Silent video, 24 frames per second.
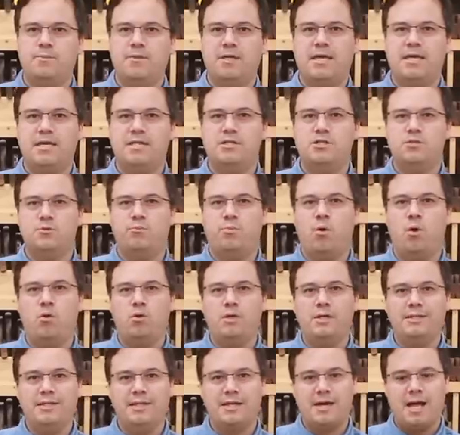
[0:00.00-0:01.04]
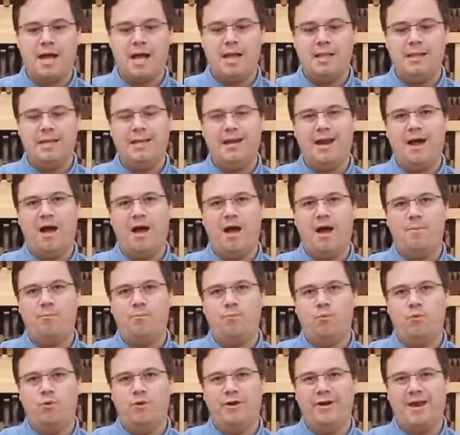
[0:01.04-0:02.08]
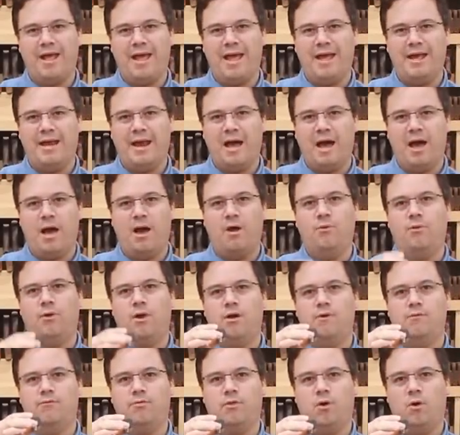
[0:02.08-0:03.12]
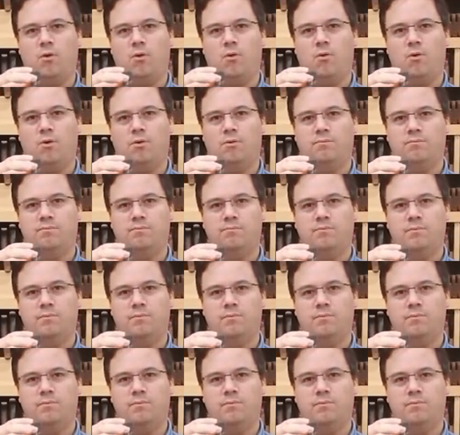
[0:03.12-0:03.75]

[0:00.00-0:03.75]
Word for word: it begins pulling the collet upward and out of the hole.